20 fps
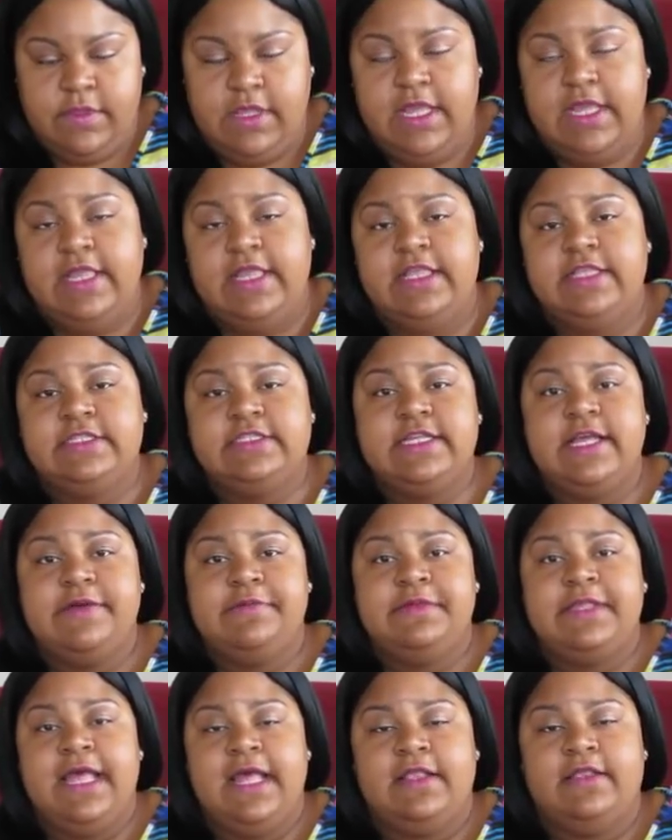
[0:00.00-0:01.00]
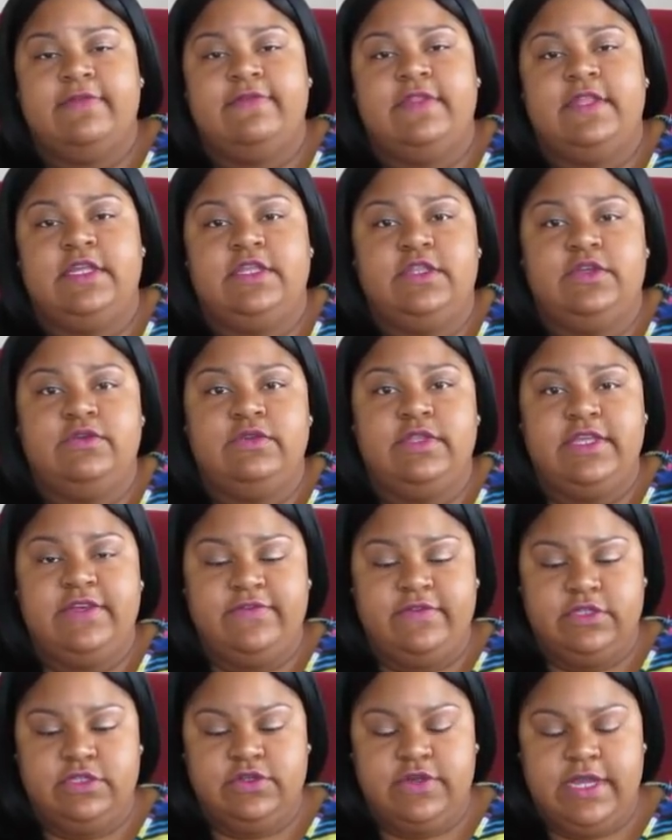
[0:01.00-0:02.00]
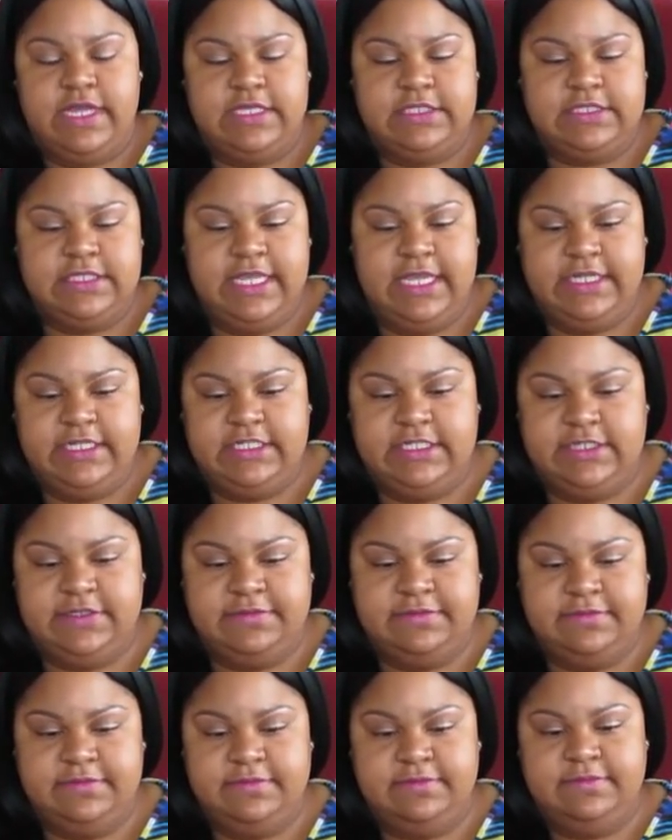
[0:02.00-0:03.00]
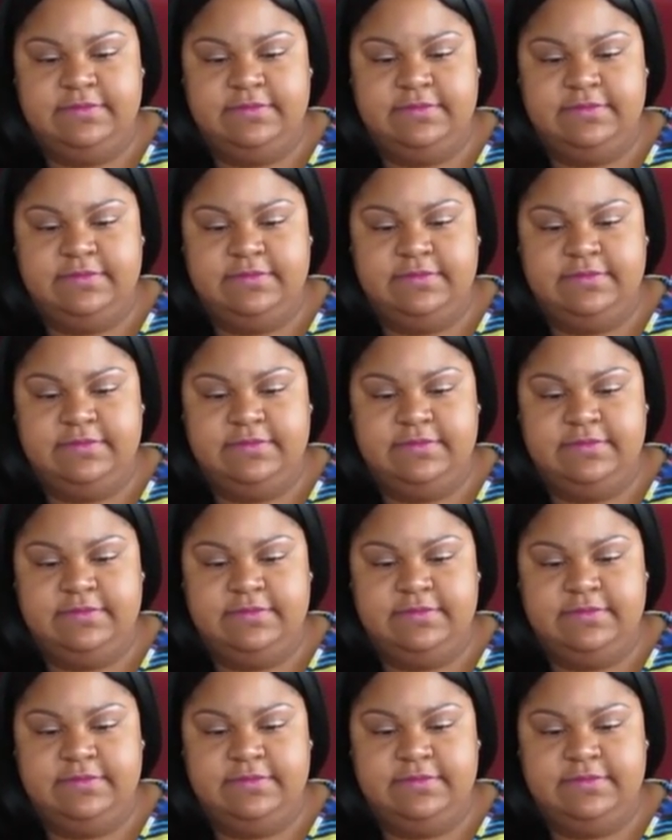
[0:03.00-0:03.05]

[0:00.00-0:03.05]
And it's coming out of the New Living Translation.